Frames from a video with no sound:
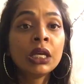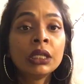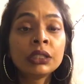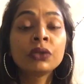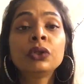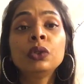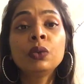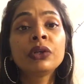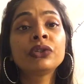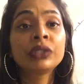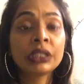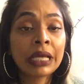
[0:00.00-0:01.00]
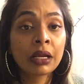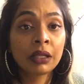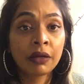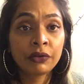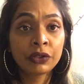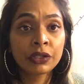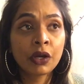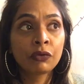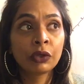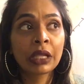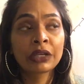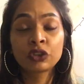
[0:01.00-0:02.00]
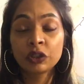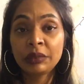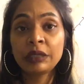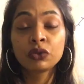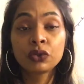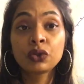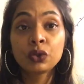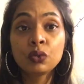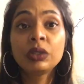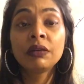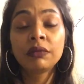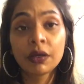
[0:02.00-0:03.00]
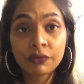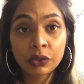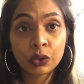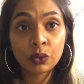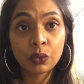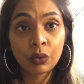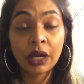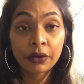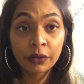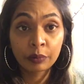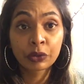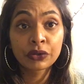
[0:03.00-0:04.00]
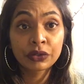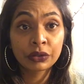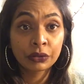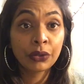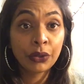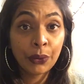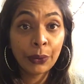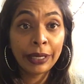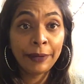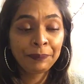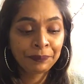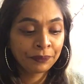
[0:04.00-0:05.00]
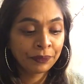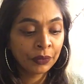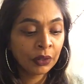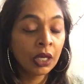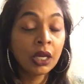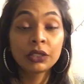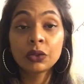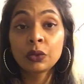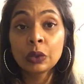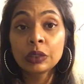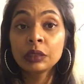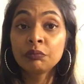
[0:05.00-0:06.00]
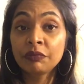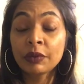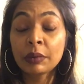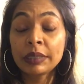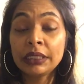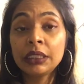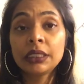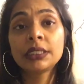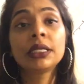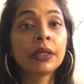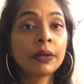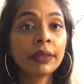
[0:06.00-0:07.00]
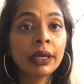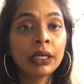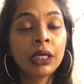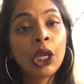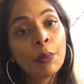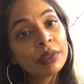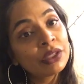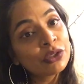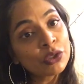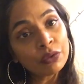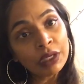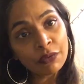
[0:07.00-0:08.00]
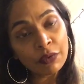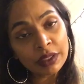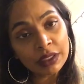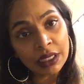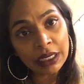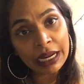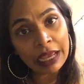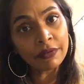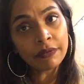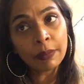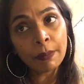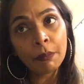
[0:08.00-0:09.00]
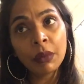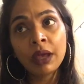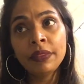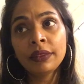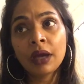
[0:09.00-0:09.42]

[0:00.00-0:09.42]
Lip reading: Till you understand how to love yourself, you'll actually be able to give love to another person, okay? Don't know if somebody needed to hear that, but that's your reading for the second half of the month.